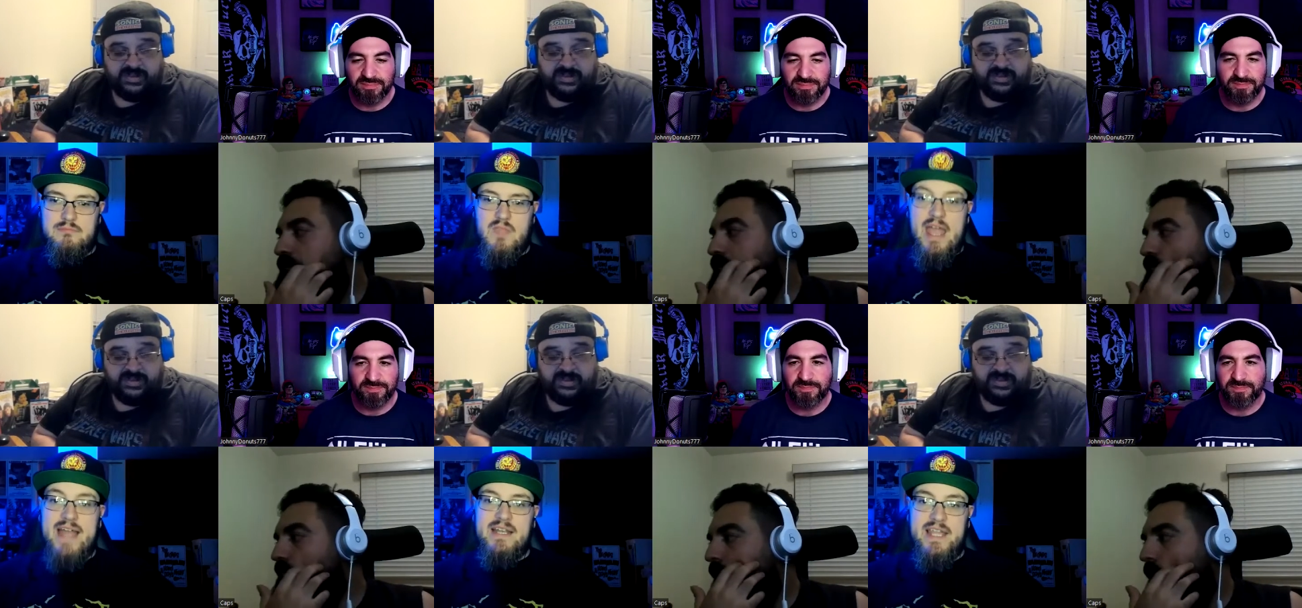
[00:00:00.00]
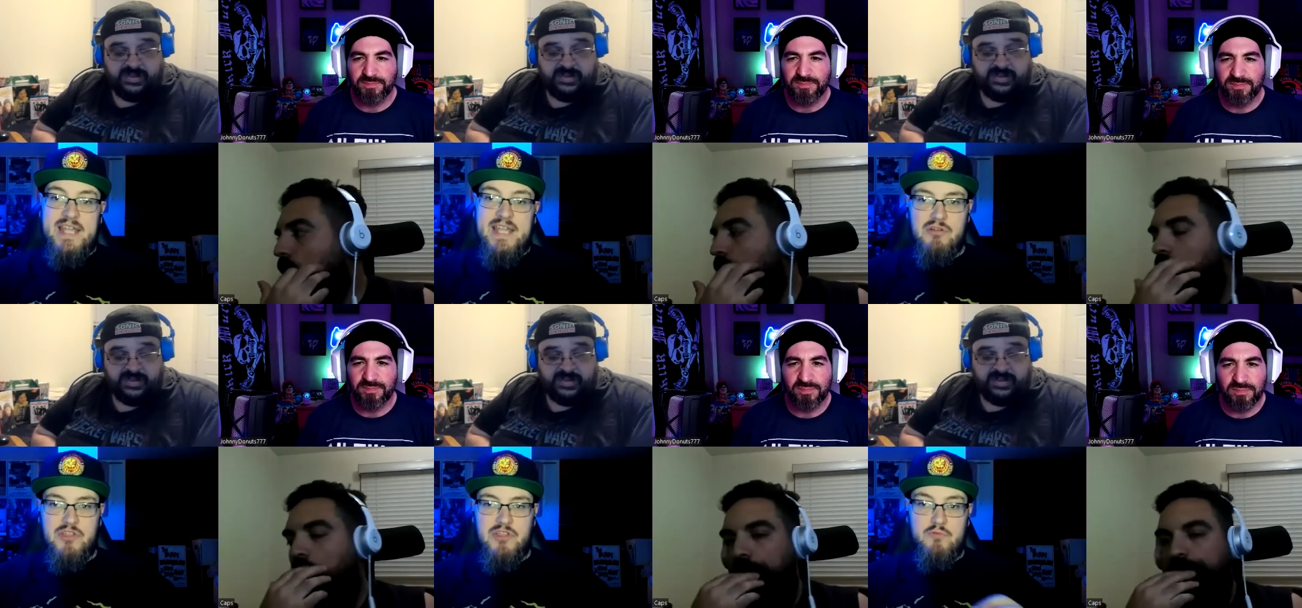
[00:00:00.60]
Speaker 1: and like how
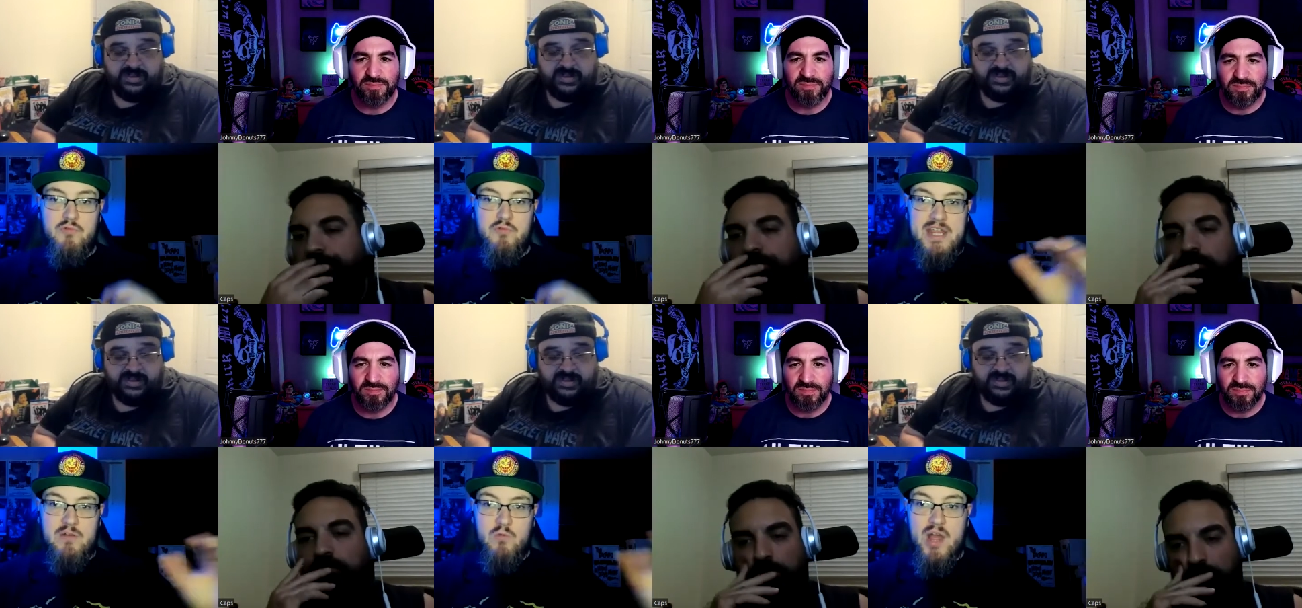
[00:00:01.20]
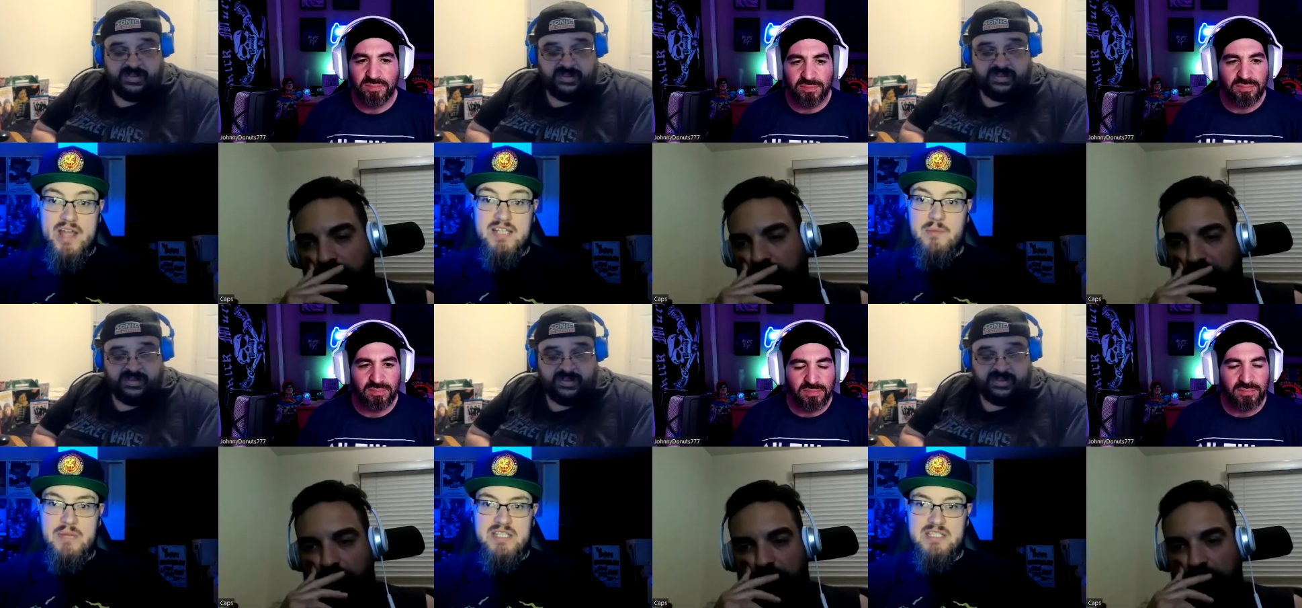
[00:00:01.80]
their reign went. How
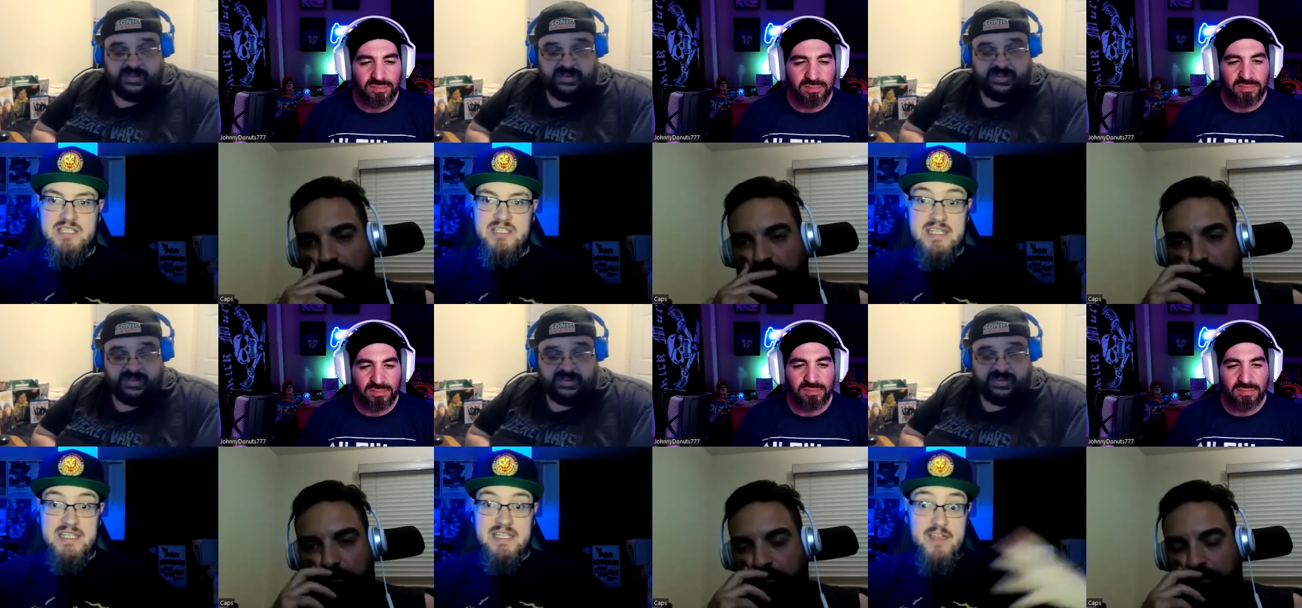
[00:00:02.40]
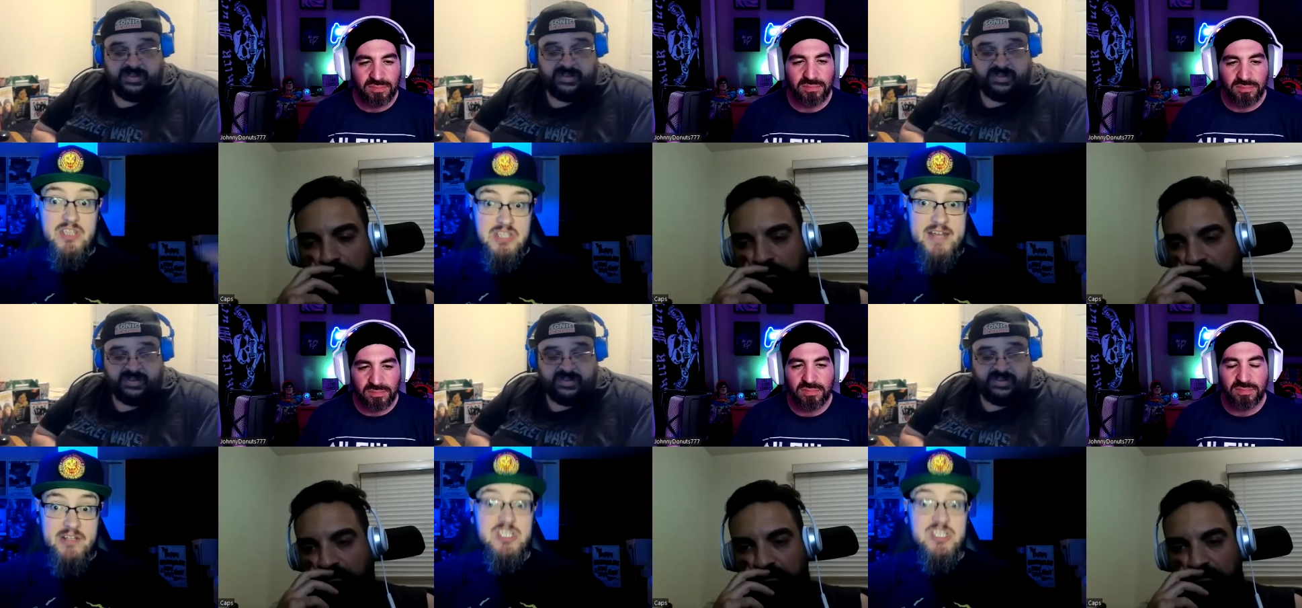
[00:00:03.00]
many did they defend the
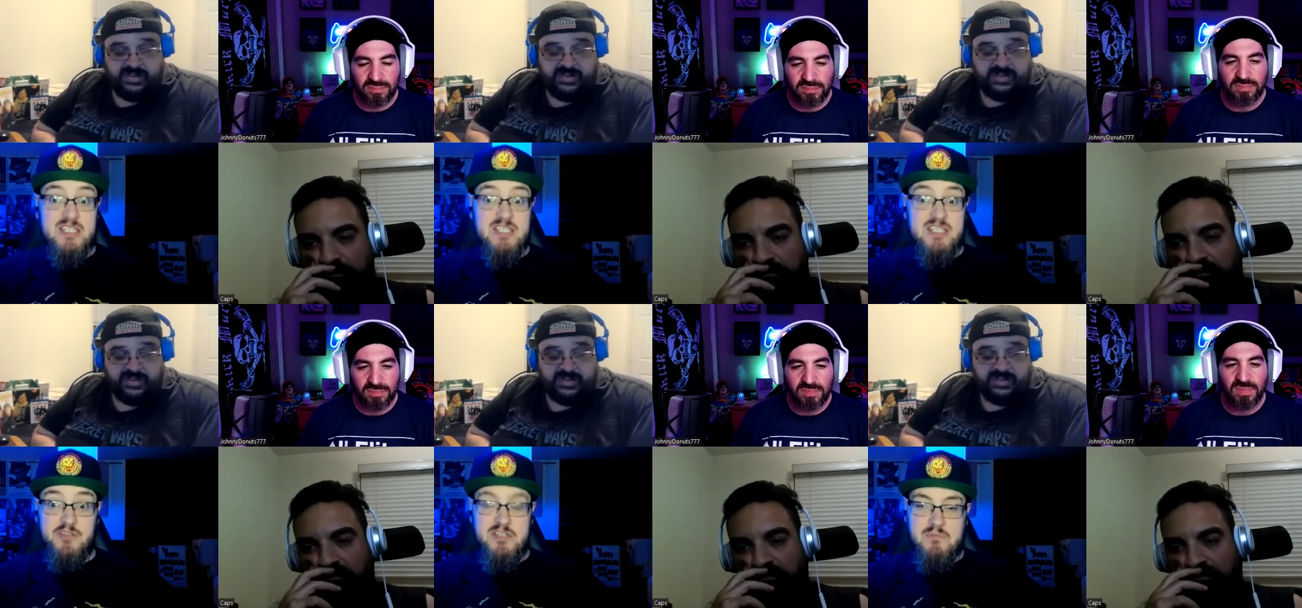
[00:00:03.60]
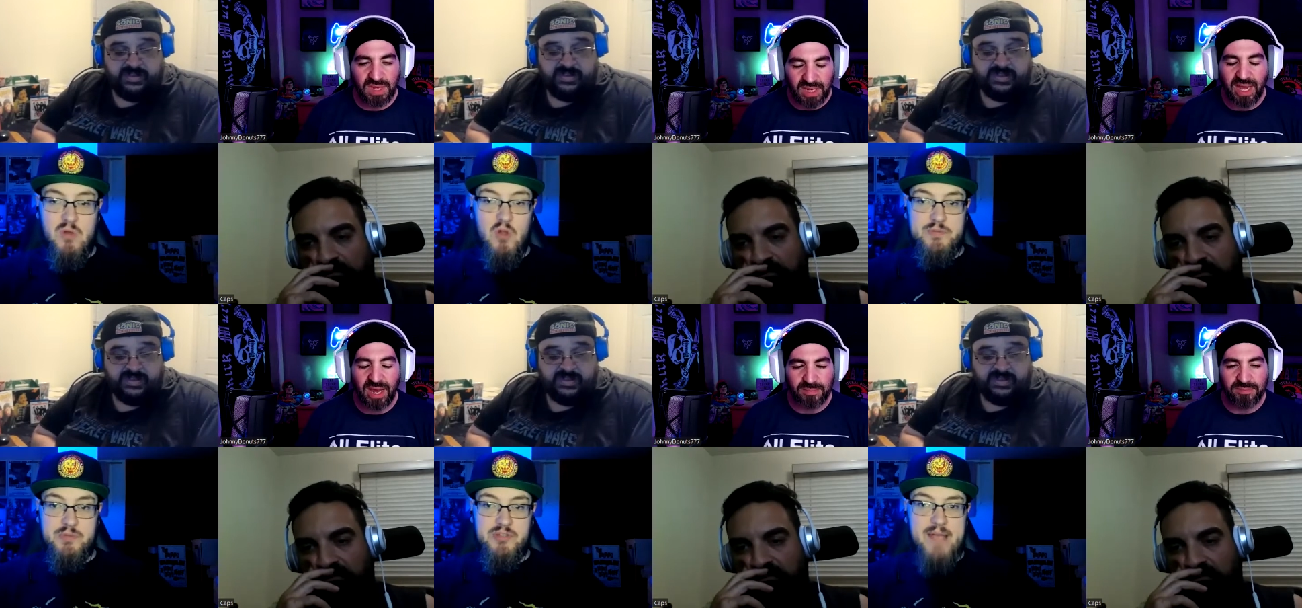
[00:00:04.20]
title successfully multiple
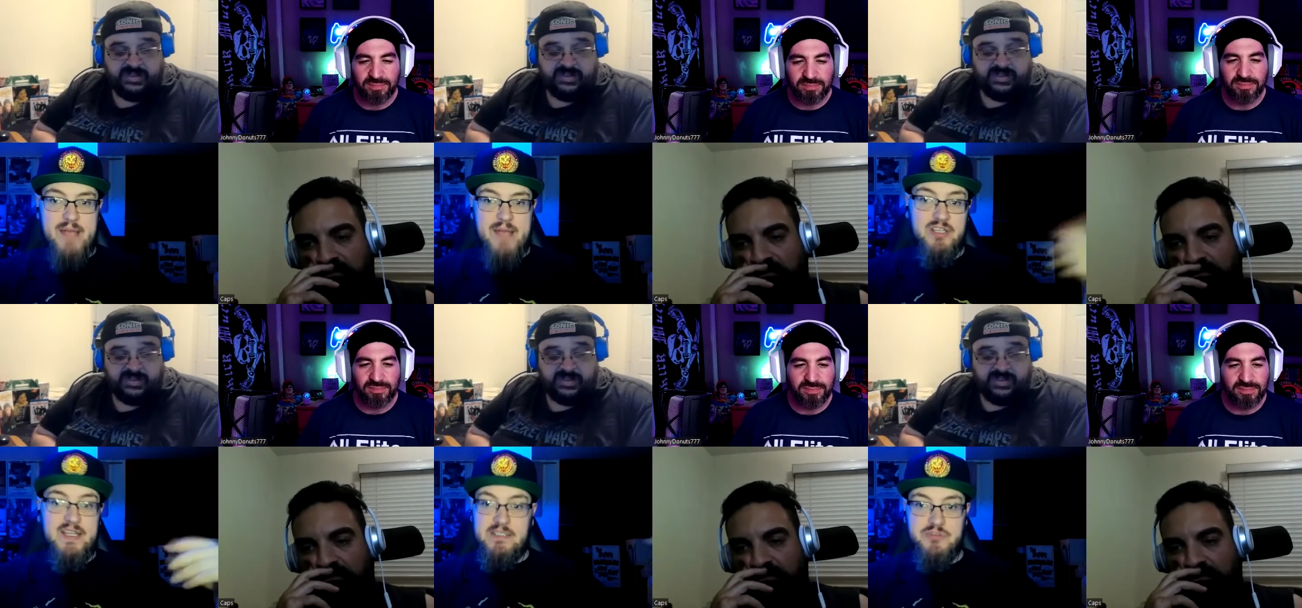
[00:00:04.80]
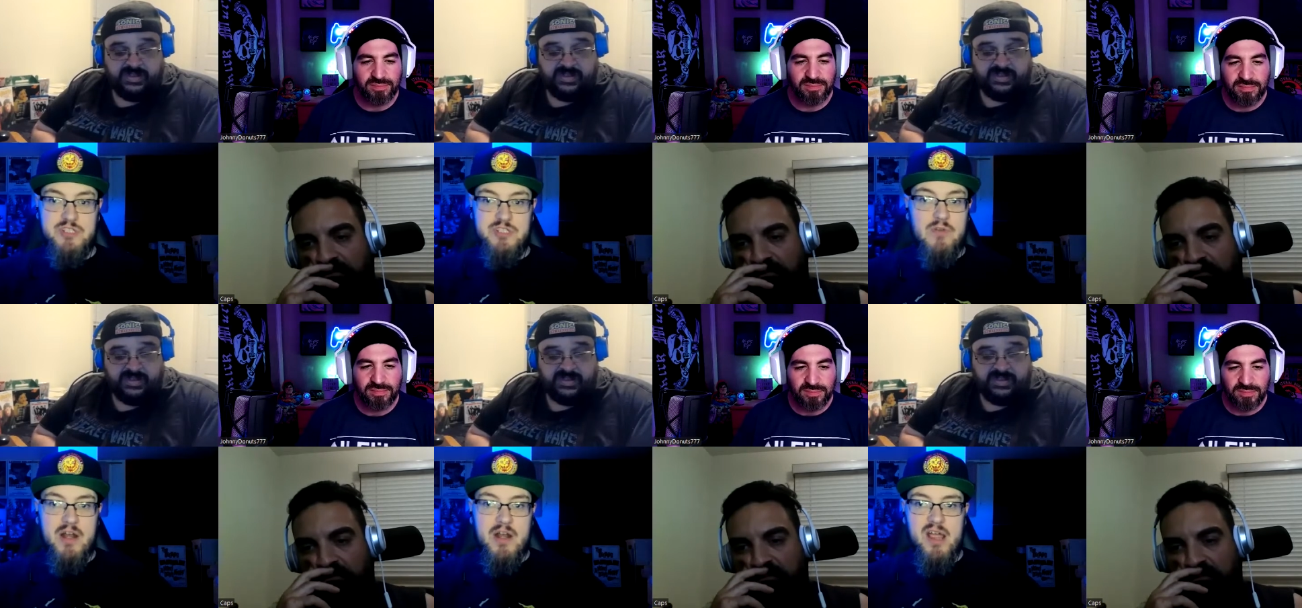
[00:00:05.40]
yeah. times, or did they lose it
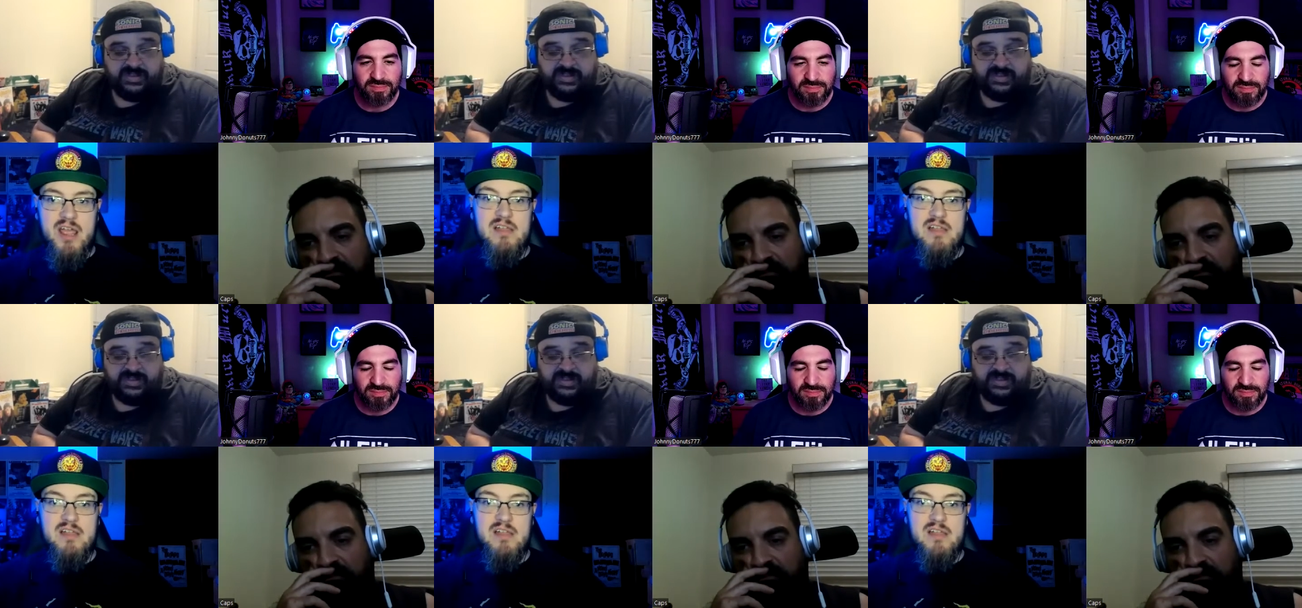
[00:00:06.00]
right away?